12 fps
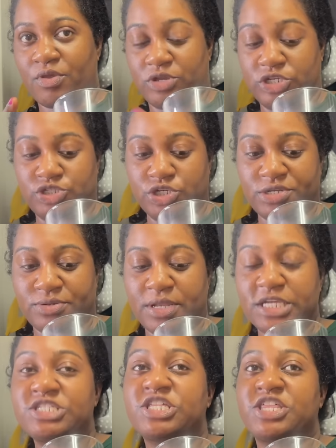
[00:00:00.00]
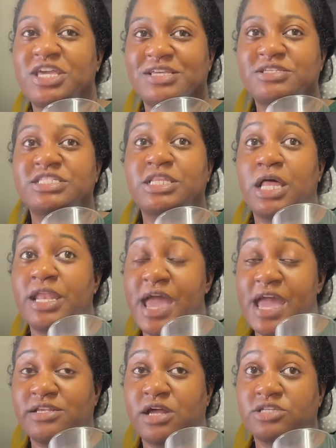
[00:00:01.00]
She should. The thing is, because a lot of
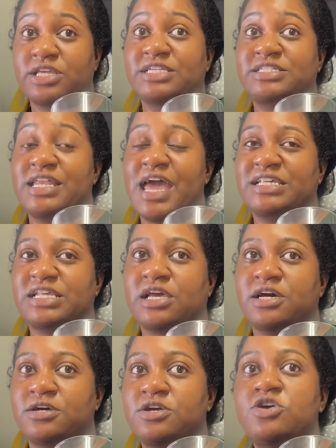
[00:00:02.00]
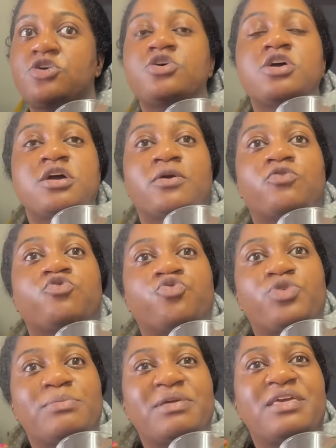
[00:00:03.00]
eggnog, like I said, has like a
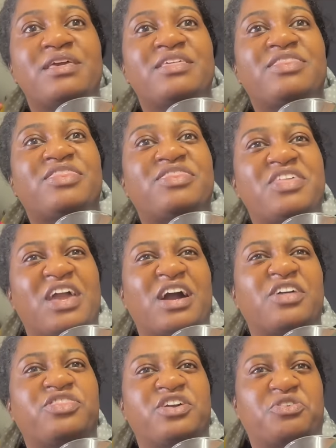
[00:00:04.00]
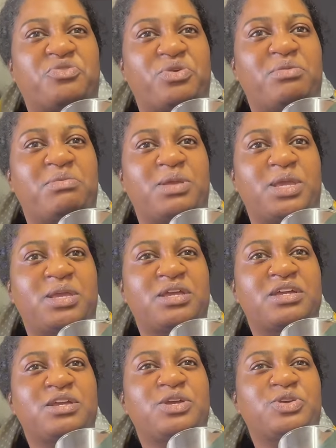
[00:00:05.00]
creamy, a thick creamy
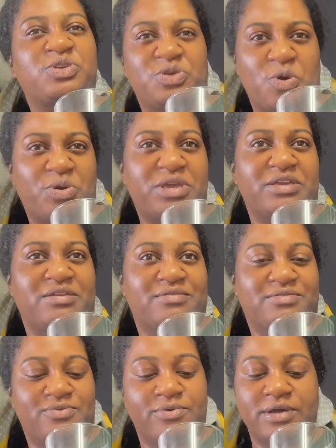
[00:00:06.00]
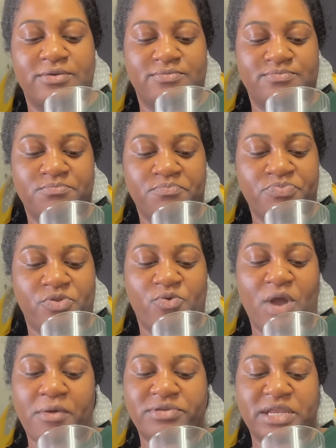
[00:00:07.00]
yolky to it.
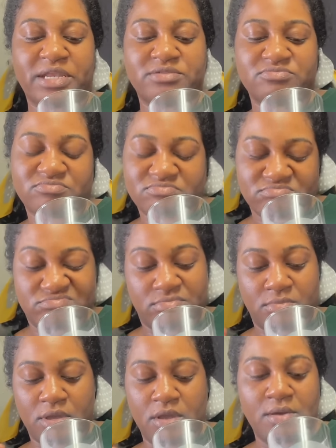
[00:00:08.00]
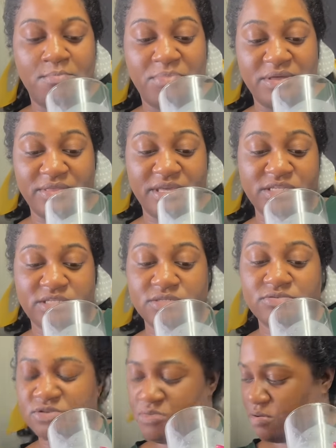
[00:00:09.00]
Right, I was kind of... But this,
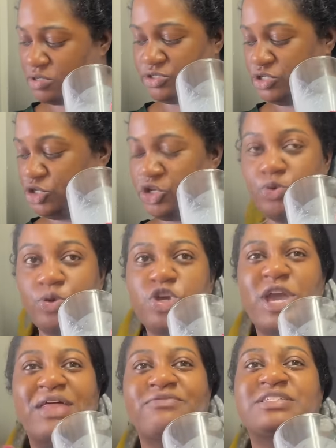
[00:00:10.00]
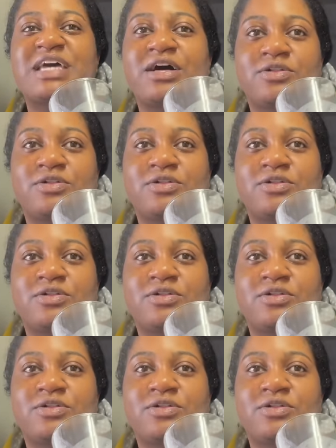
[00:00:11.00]
your mom can... You can't even tell.